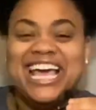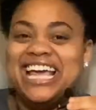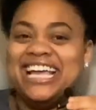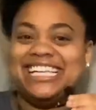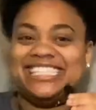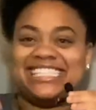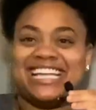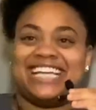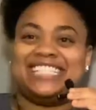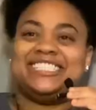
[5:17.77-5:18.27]

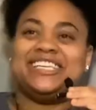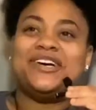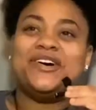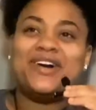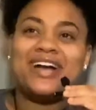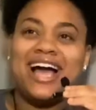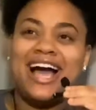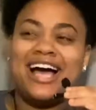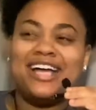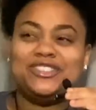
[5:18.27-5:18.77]
It's like,
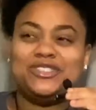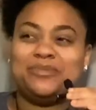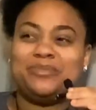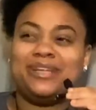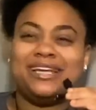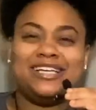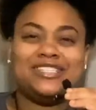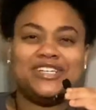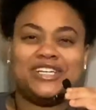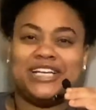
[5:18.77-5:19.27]
tell God your
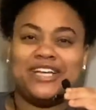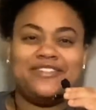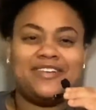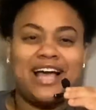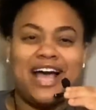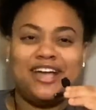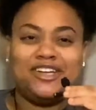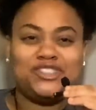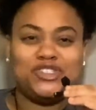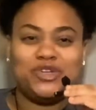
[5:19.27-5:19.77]
plans, or give
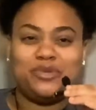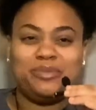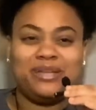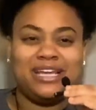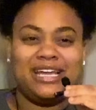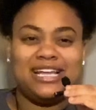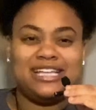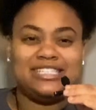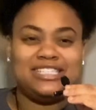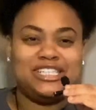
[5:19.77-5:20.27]
God your
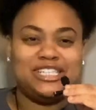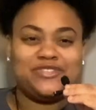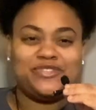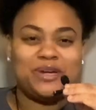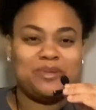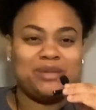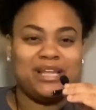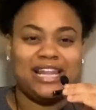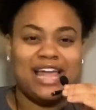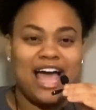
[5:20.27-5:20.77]
plans just for
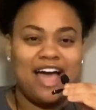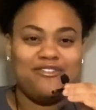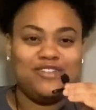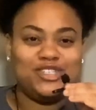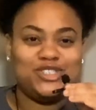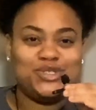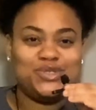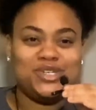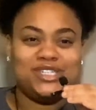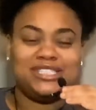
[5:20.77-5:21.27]
him to laugh
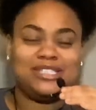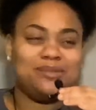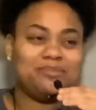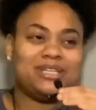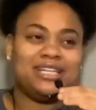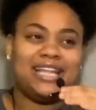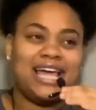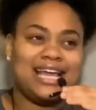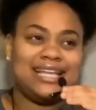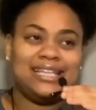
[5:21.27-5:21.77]
at you, or
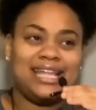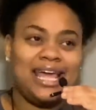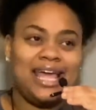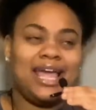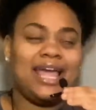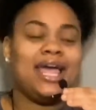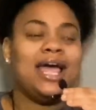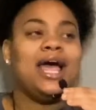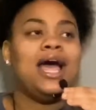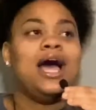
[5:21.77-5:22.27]
something like
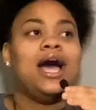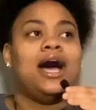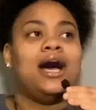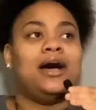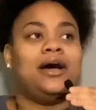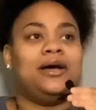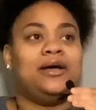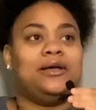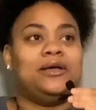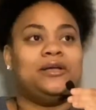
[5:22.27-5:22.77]
that.
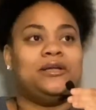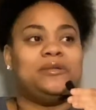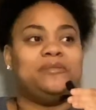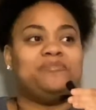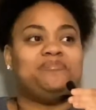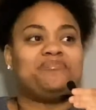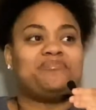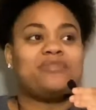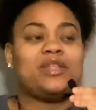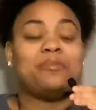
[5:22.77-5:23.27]

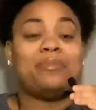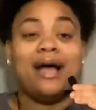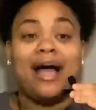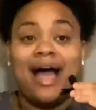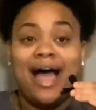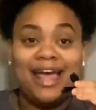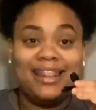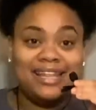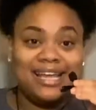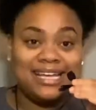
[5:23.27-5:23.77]

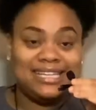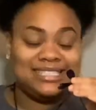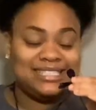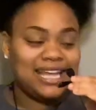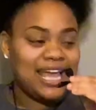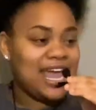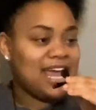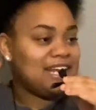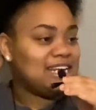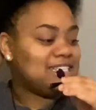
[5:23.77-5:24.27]
Behind that
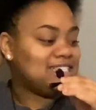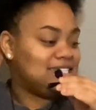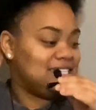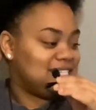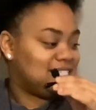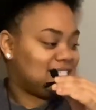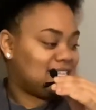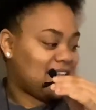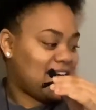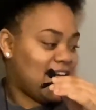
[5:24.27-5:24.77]
saying is
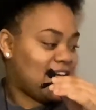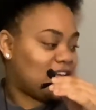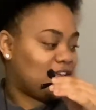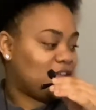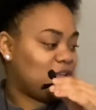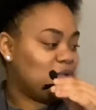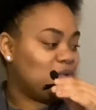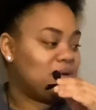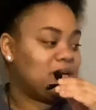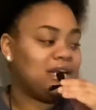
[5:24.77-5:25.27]
just like,
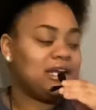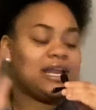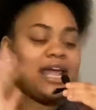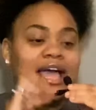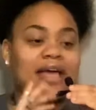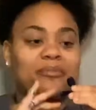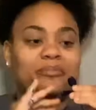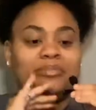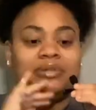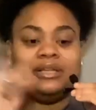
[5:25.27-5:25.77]
you can
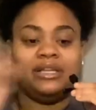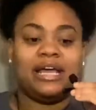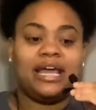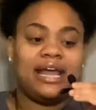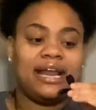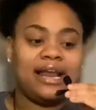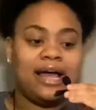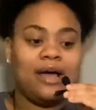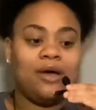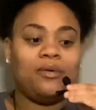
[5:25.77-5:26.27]

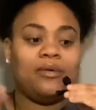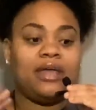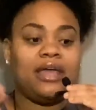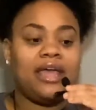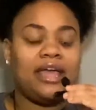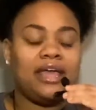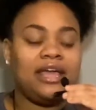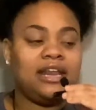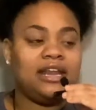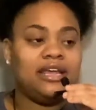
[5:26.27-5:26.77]
plan out
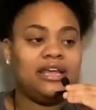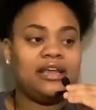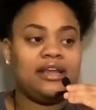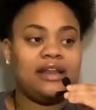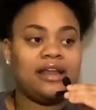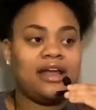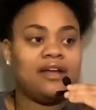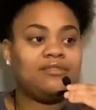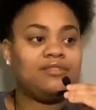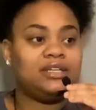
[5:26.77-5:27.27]
any
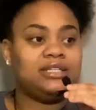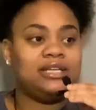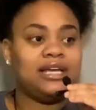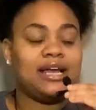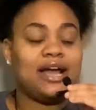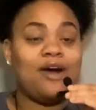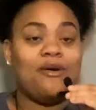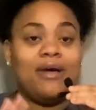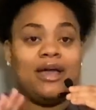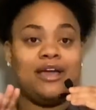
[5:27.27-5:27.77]
and everything
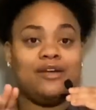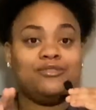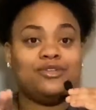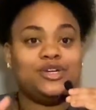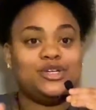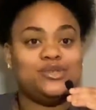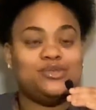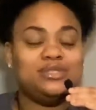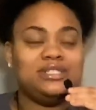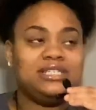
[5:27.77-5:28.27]
however
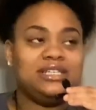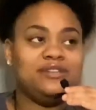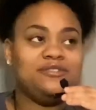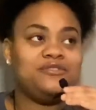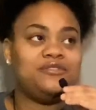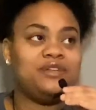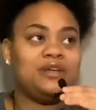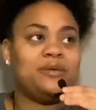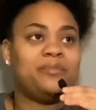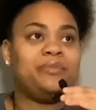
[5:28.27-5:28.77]
you see
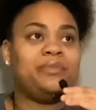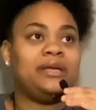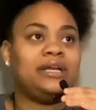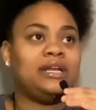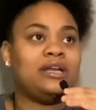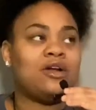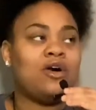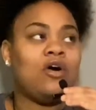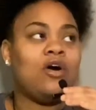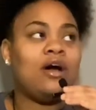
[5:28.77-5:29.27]
fit, but
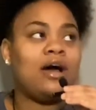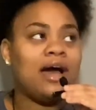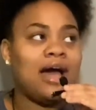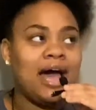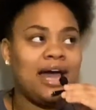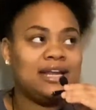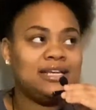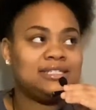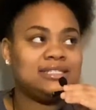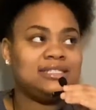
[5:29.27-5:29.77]
in all
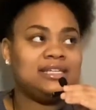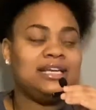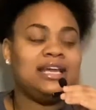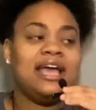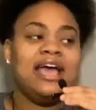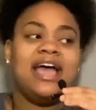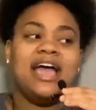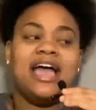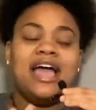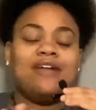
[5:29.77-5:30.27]
honesty,
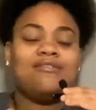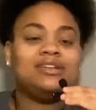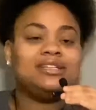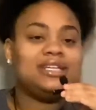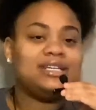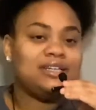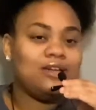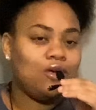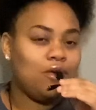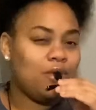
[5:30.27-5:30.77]

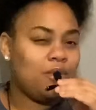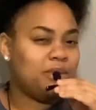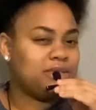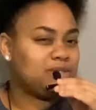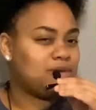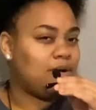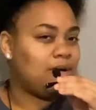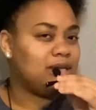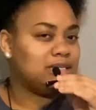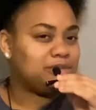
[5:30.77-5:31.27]
everything don't always
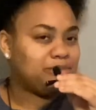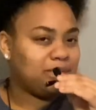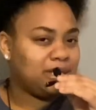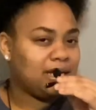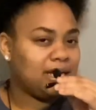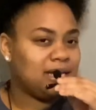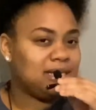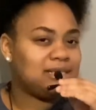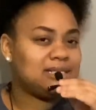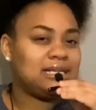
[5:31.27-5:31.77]
go as
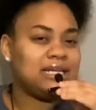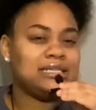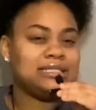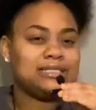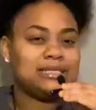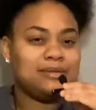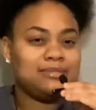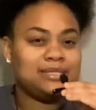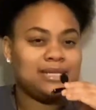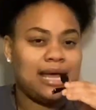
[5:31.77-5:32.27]
planned, and
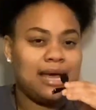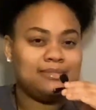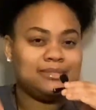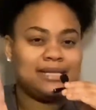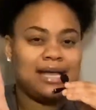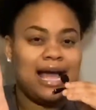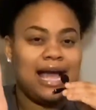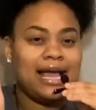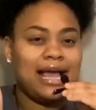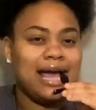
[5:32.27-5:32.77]
sometimes
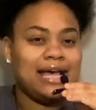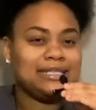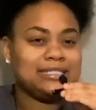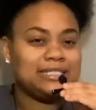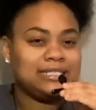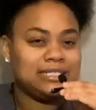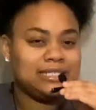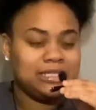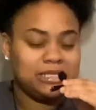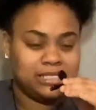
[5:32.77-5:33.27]
God got
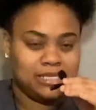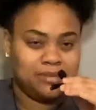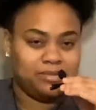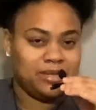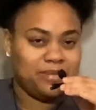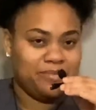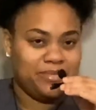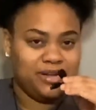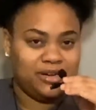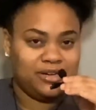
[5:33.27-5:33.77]

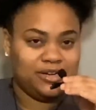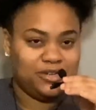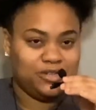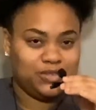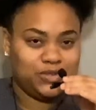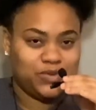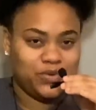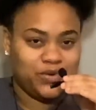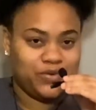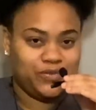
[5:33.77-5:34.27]
something better in
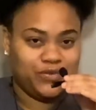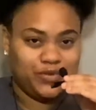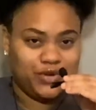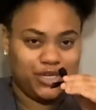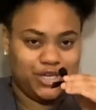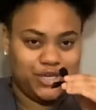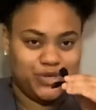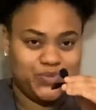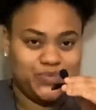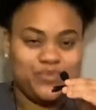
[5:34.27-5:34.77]
store for
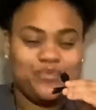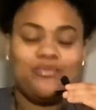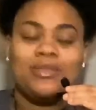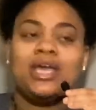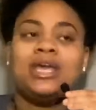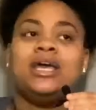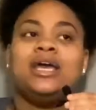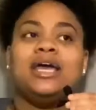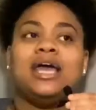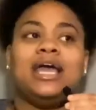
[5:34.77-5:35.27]
you.
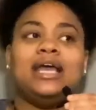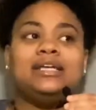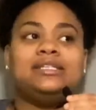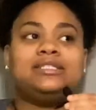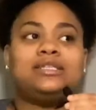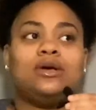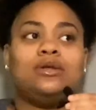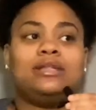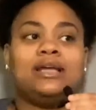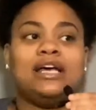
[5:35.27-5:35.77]
And
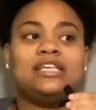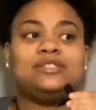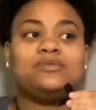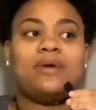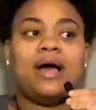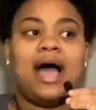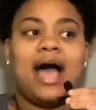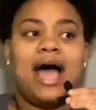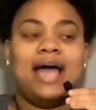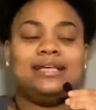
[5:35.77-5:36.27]
so that's
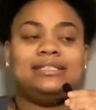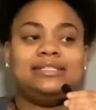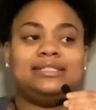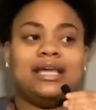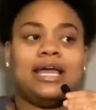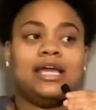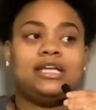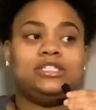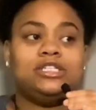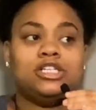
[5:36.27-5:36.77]
why I
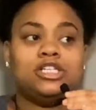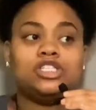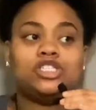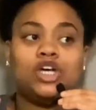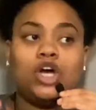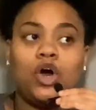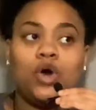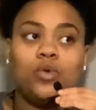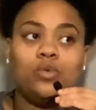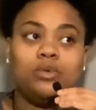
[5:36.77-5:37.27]
say, just
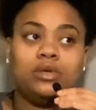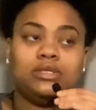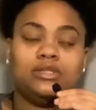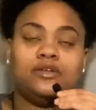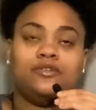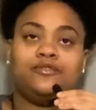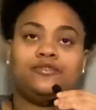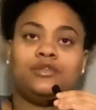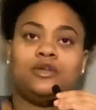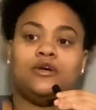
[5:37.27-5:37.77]
go with
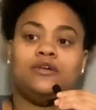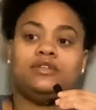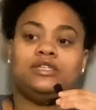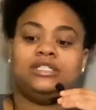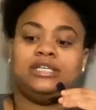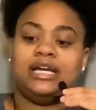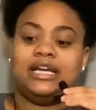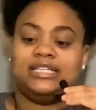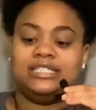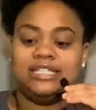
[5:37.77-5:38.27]
the flow of the
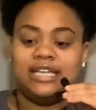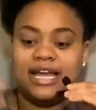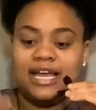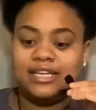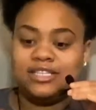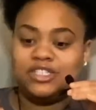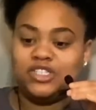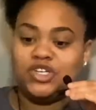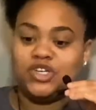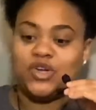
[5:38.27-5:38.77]
change.
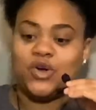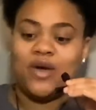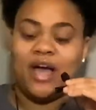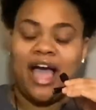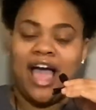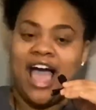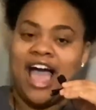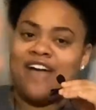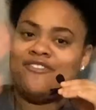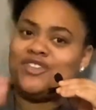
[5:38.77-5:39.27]
Yes, you know,
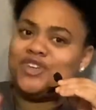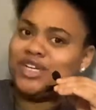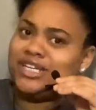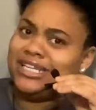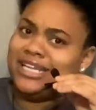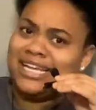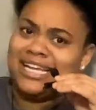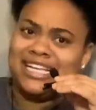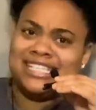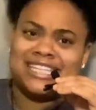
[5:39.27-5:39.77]
have your
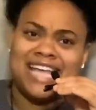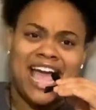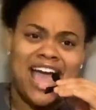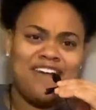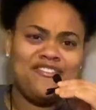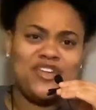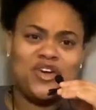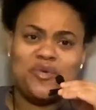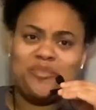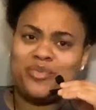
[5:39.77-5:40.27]
list,
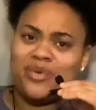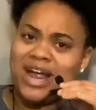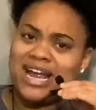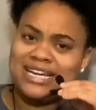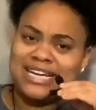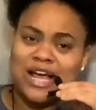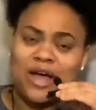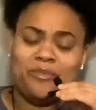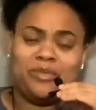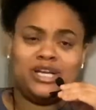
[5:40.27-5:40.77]
have your
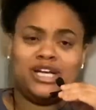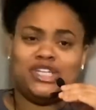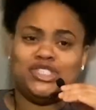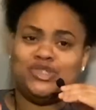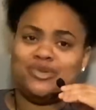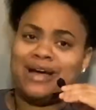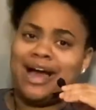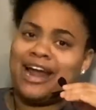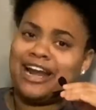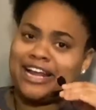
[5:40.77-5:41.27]
breakdown, because
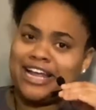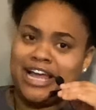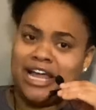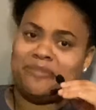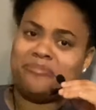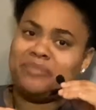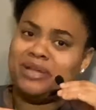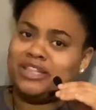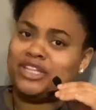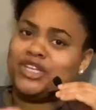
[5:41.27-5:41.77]
you gotta
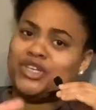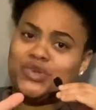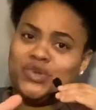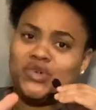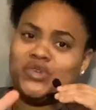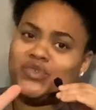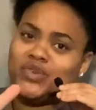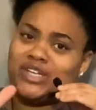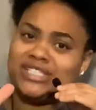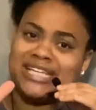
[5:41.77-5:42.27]
meet the
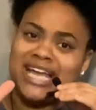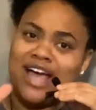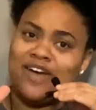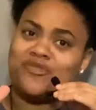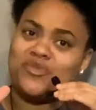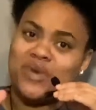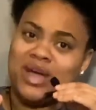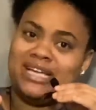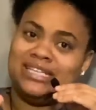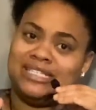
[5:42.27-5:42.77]
universe
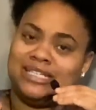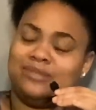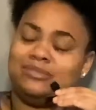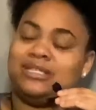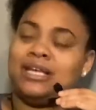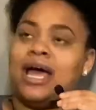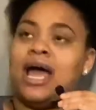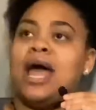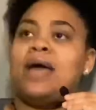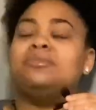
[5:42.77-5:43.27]
halfway
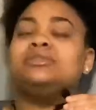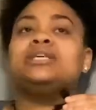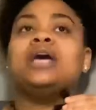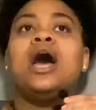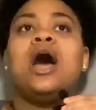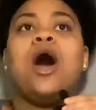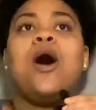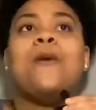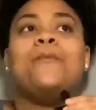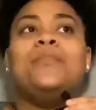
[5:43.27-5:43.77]
sometimes,
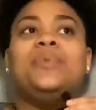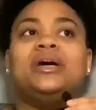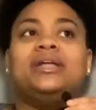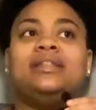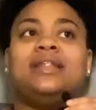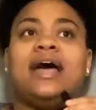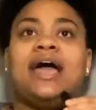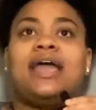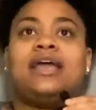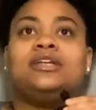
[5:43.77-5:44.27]
but
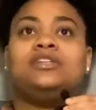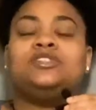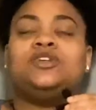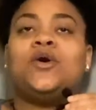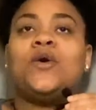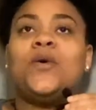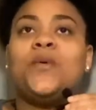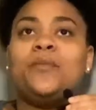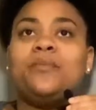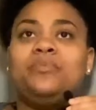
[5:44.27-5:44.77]
like,
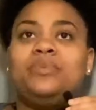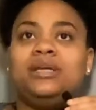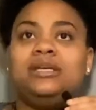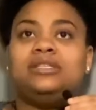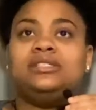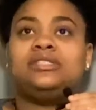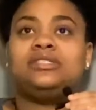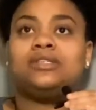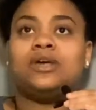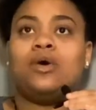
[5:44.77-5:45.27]
don't be
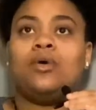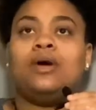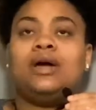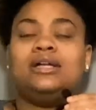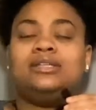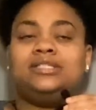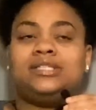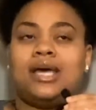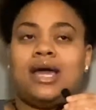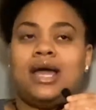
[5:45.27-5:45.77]
so
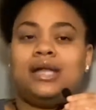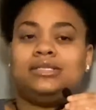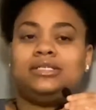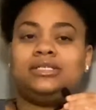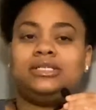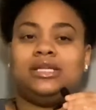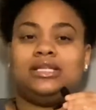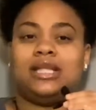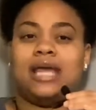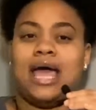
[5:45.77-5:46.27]

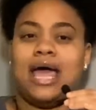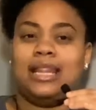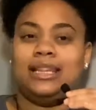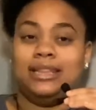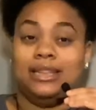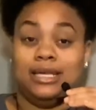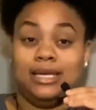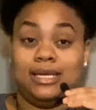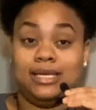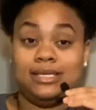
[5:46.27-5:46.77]
attached to that
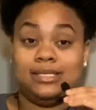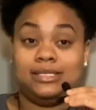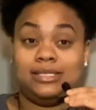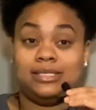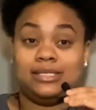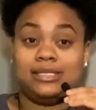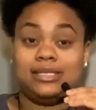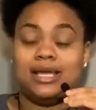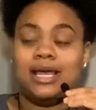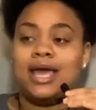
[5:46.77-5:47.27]

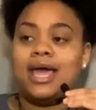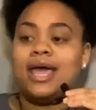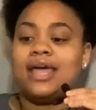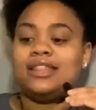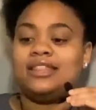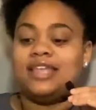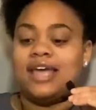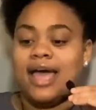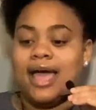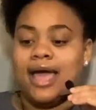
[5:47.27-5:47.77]
list
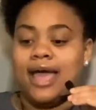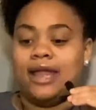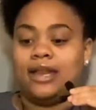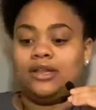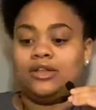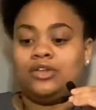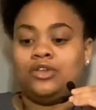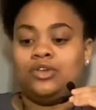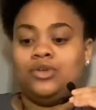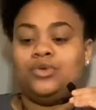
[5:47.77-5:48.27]

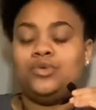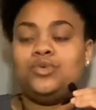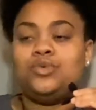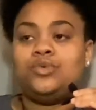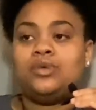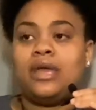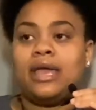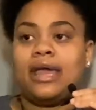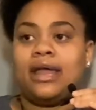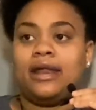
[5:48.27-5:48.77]
that you
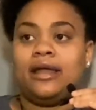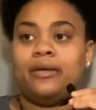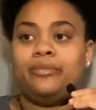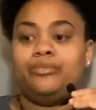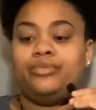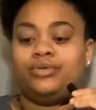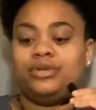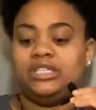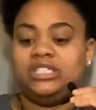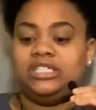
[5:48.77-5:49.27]
can't
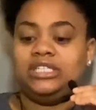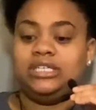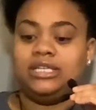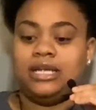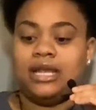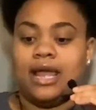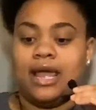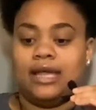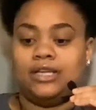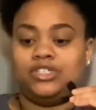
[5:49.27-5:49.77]

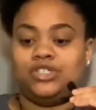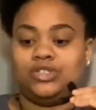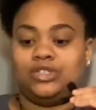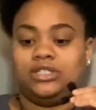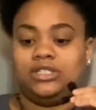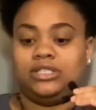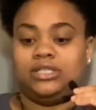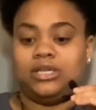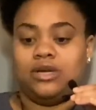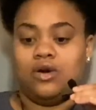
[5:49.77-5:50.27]
appreciate
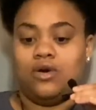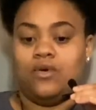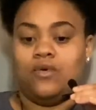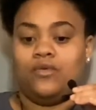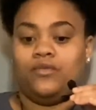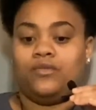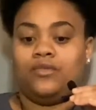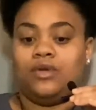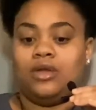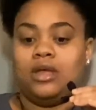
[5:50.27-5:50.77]

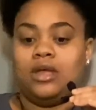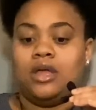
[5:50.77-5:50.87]
yourself.